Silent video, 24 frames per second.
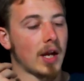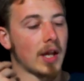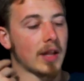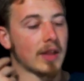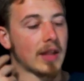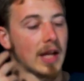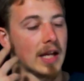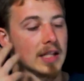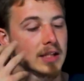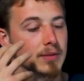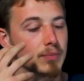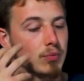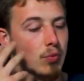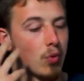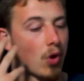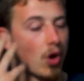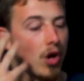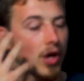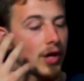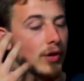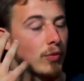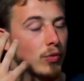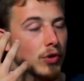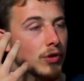that's what
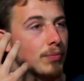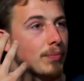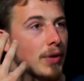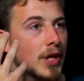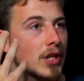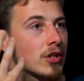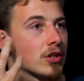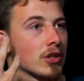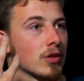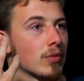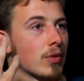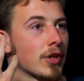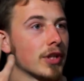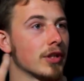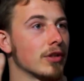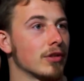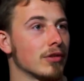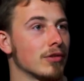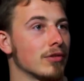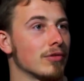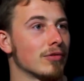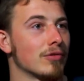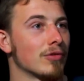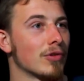I would picture
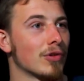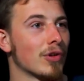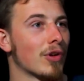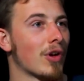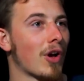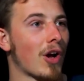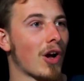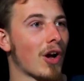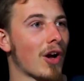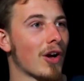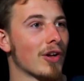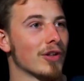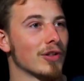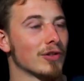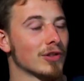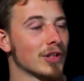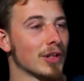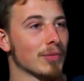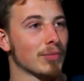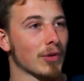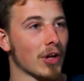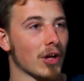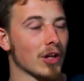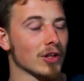when you see
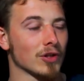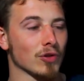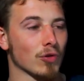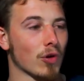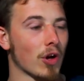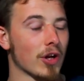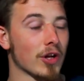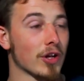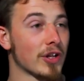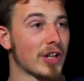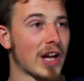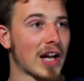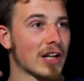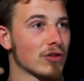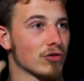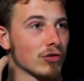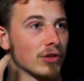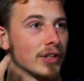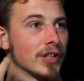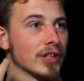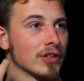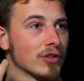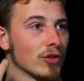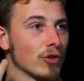a pliosaur. I'd
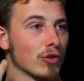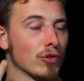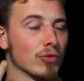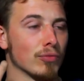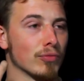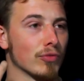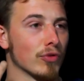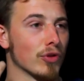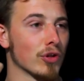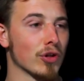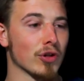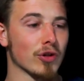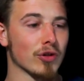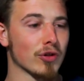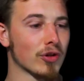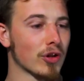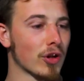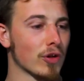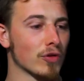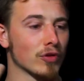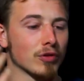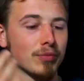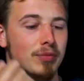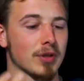naturally assume that
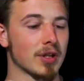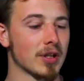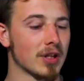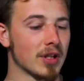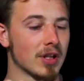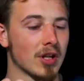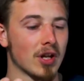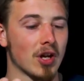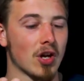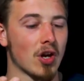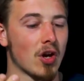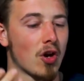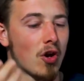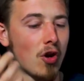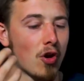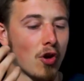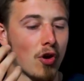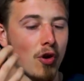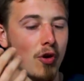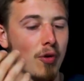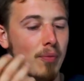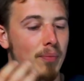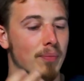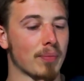those would be
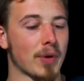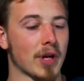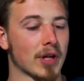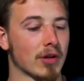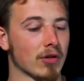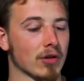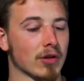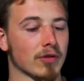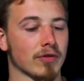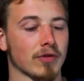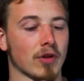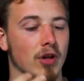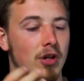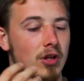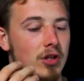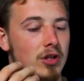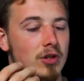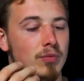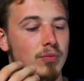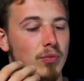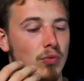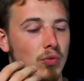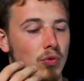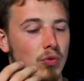bigger at the front and
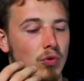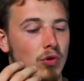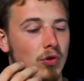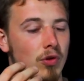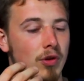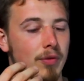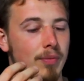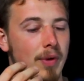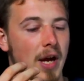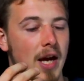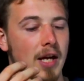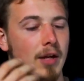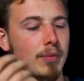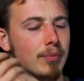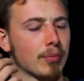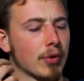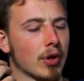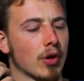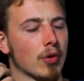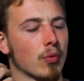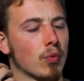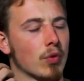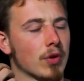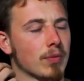smaller at the back.
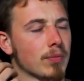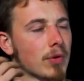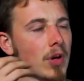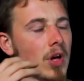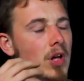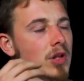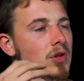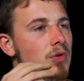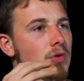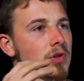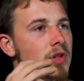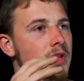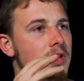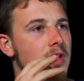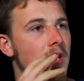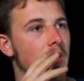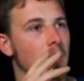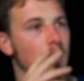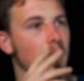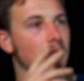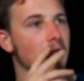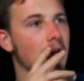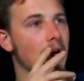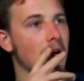But with pliosaurs, it's the
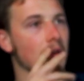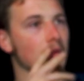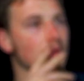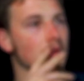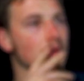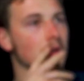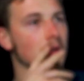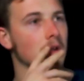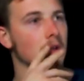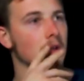other way around.